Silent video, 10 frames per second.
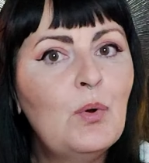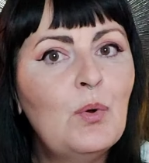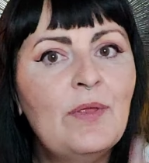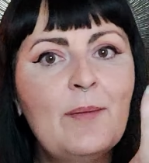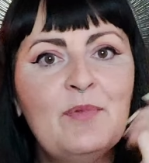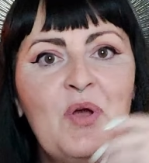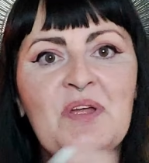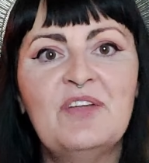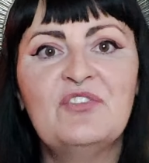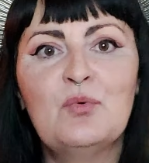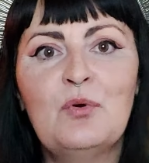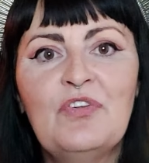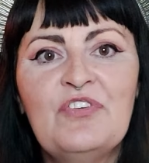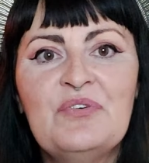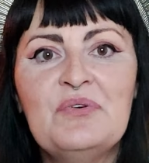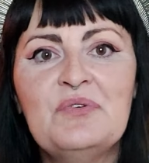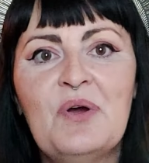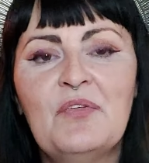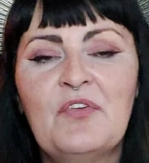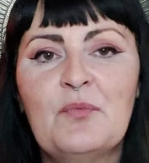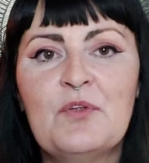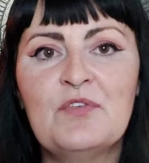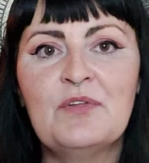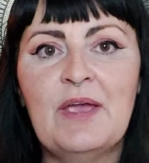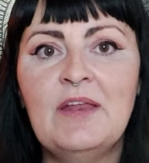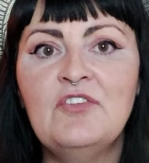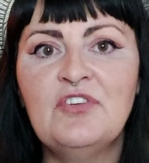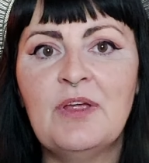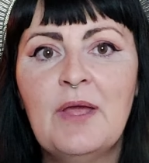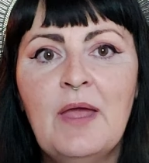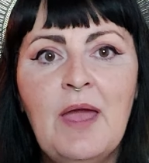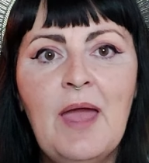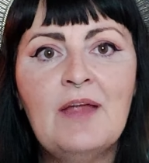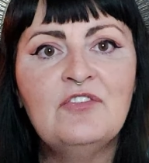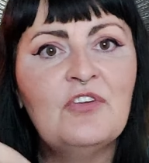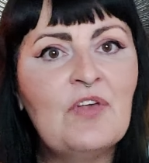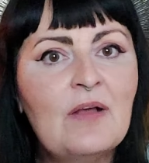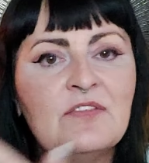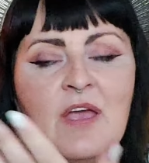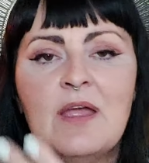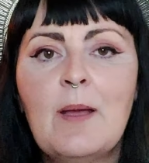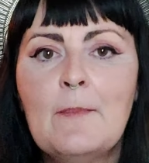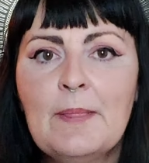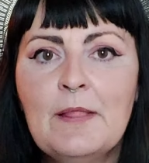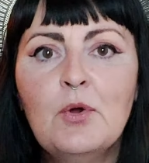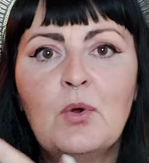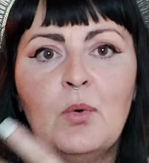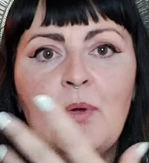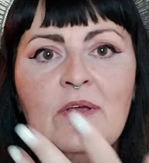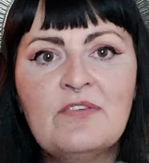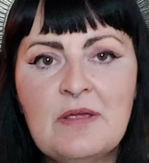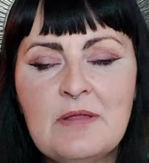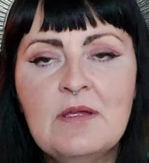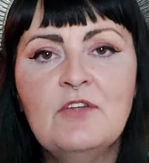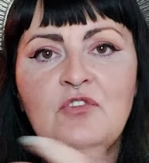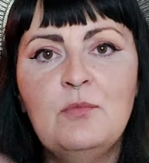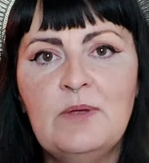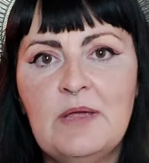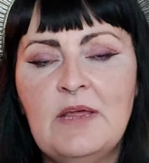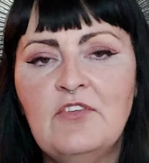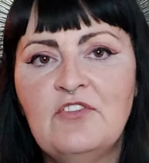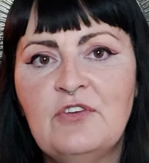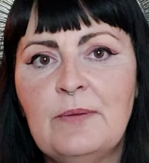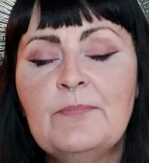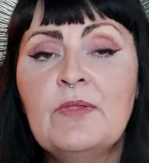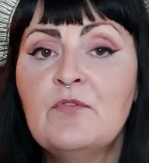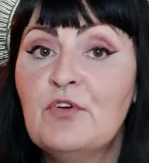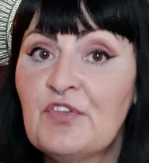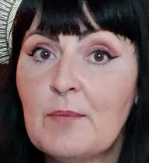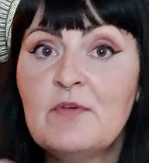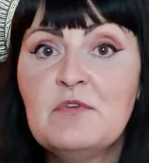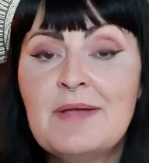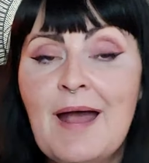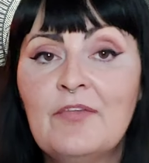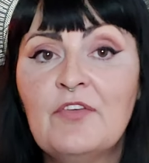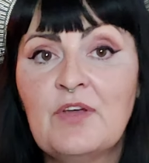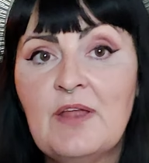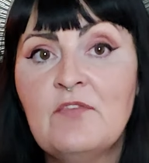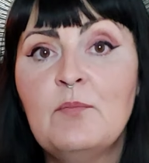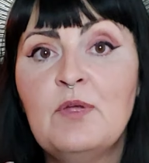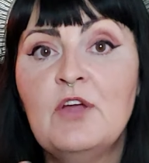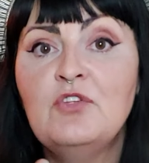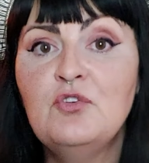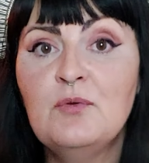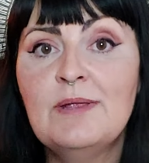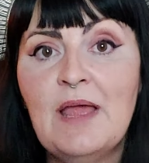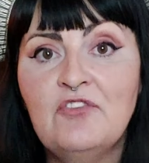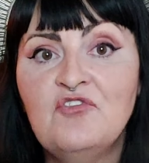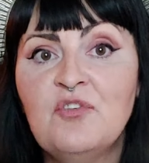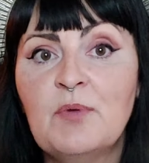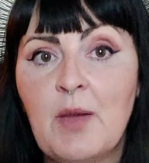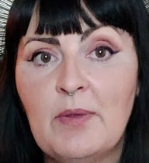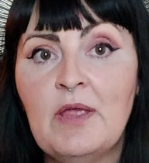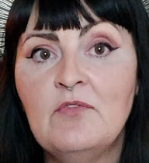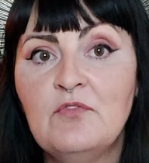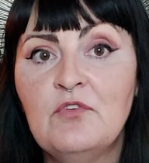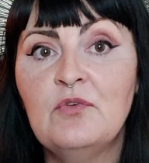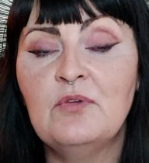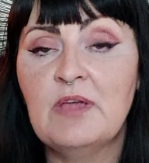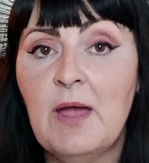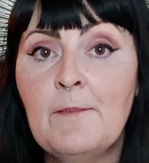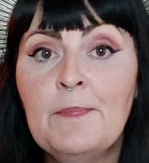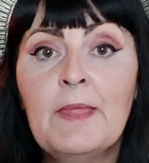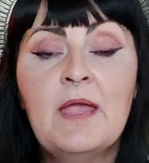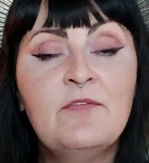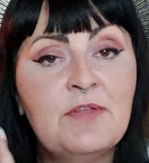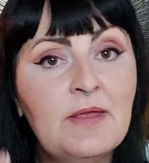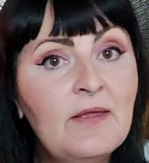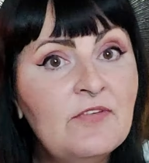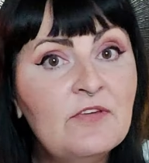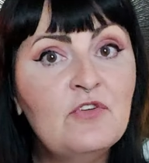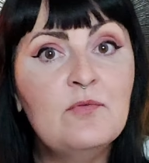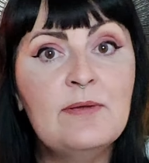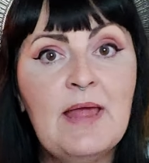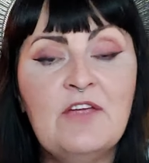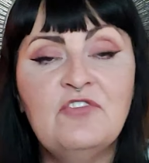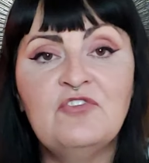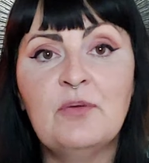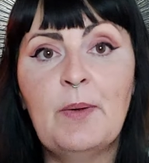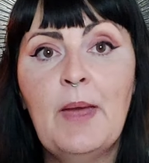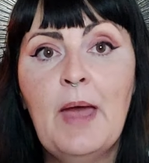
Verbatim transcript: where they're blowing it towards you, you know, this beautiful energy. And she's like saying, look, we are sending a new beginning to you. For some of you guys, this can even be a new relationship coming in for you here. If it is a new relationship,